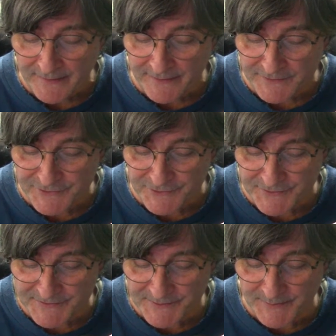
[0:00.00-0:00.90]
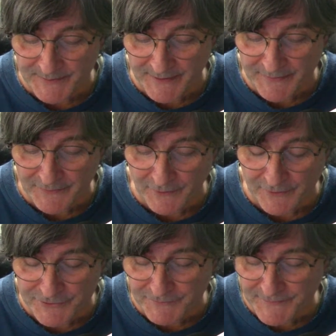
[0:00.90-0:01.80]
and to disseminate the
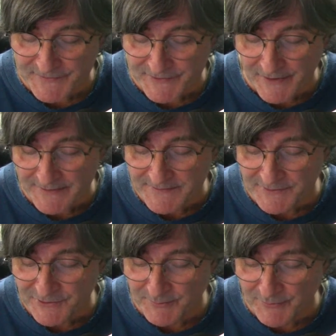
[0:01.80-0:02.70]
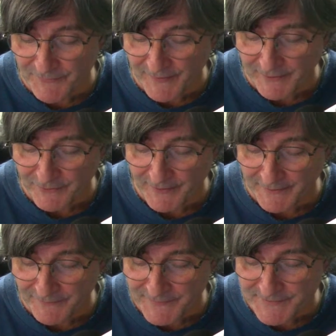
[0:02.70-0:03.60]
knowledge of the science and to provide
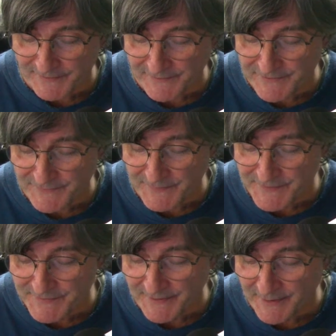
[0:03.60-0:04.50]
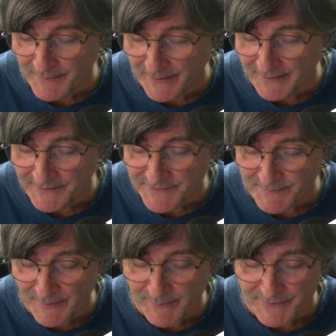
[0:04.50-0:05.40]
greater facilities for the study among its
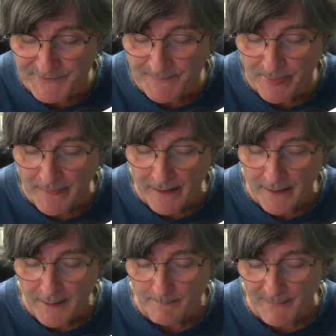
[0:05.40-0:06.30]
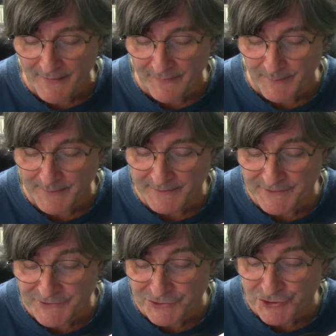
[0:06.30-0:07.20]
members. Monthly
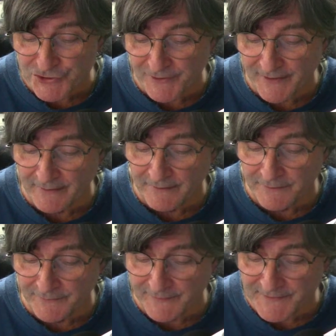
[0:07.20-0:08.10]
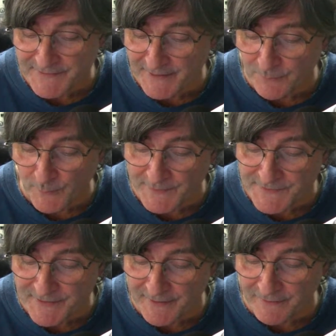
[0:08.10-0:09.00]
meetings are usually held on the second
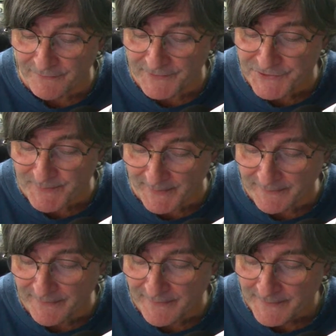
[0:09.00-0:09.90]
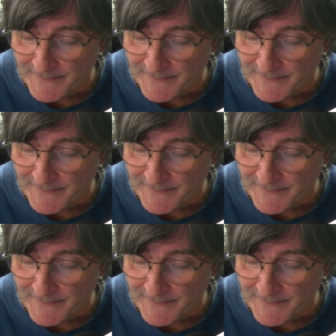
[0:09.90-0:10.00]
Wednesday of each month,